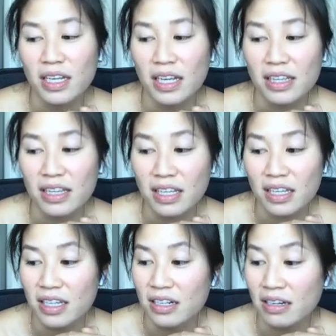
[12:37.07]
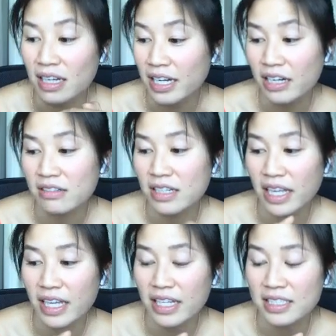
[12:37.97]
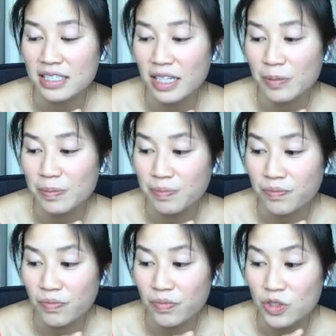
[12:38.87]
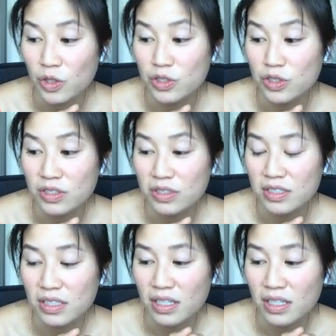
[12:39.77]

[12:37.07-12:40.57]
And then I'll head out. And so just